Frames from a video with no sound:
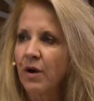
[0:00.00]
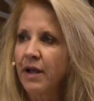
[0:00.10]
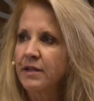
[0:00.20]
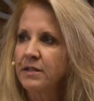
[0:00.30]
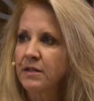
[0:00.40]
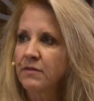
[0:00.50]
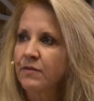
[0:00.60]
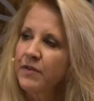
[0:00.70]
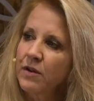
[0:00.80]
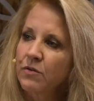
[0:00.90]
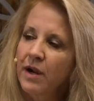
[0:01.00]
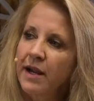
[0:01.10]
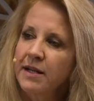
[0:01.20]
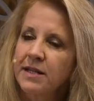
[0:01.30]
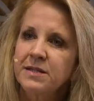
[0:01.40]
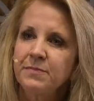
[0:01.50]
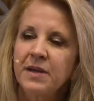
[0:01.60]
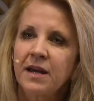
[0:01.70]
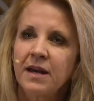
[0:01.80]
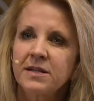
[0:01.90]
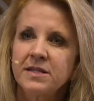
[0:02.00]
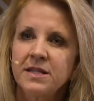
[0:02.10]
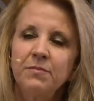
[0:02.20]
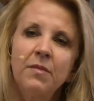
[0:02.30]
why it didn't feel right is because